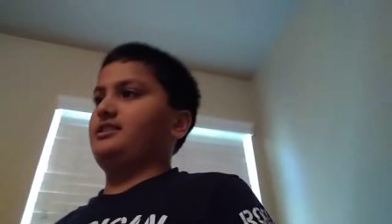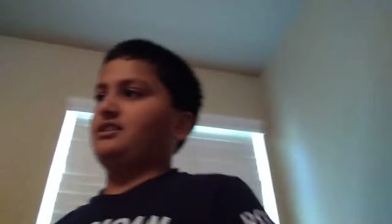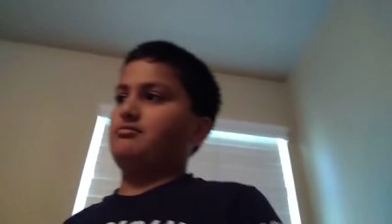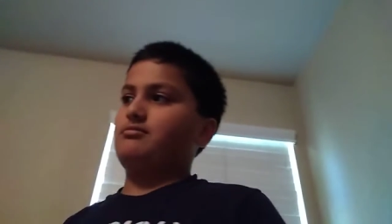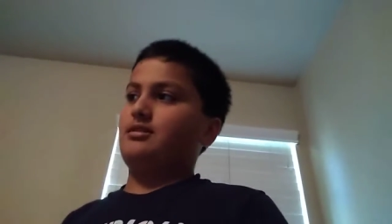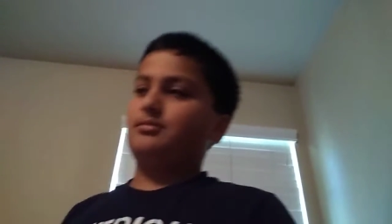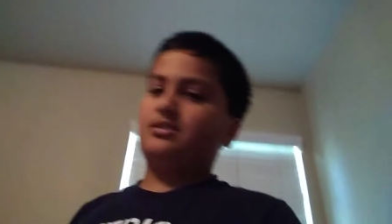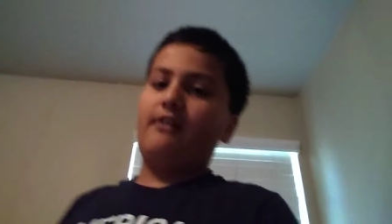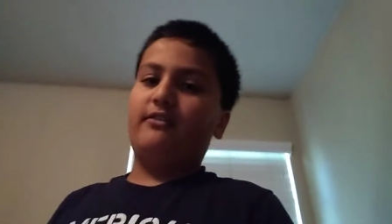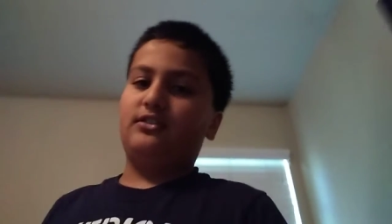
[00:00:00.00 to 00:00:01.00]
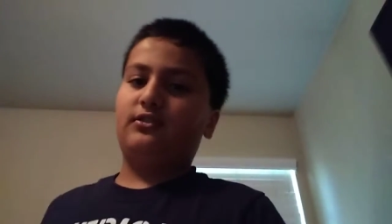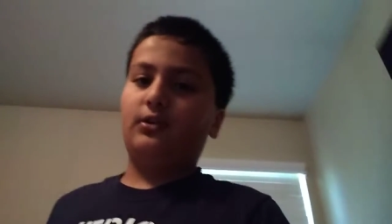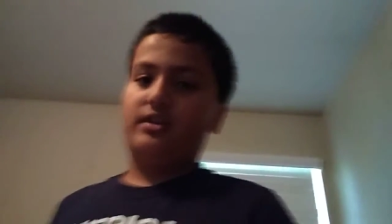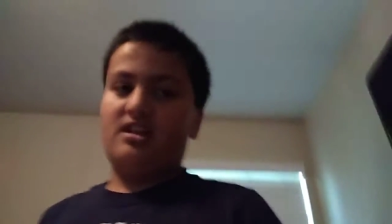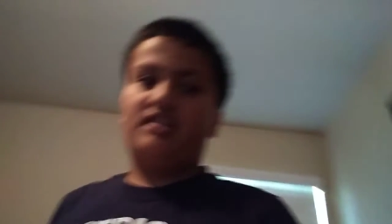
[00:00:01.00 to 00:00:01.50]
It's just some stuff is
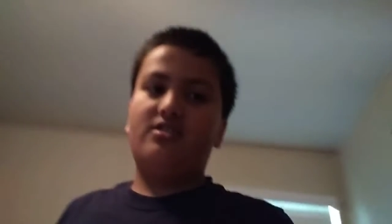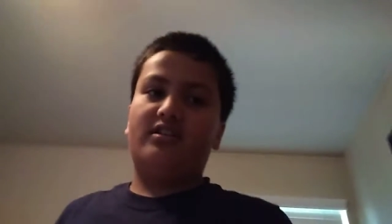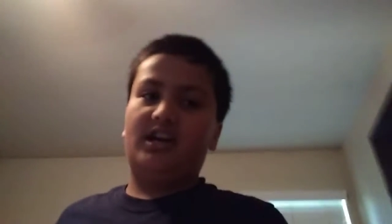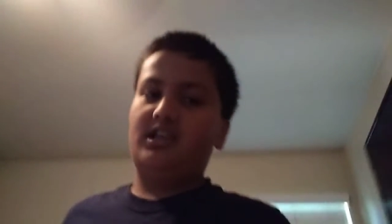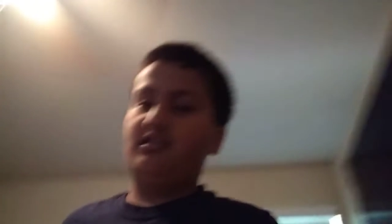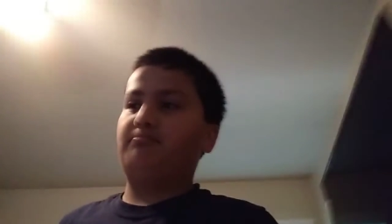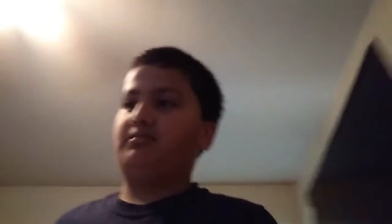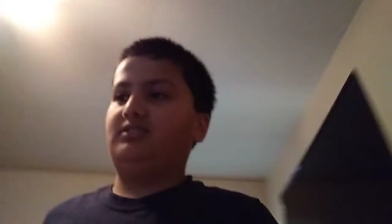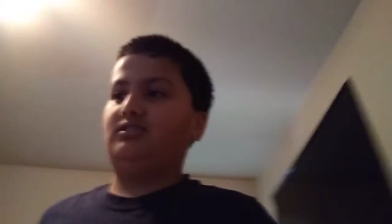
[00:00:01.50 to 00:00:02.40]
folded and they're not in be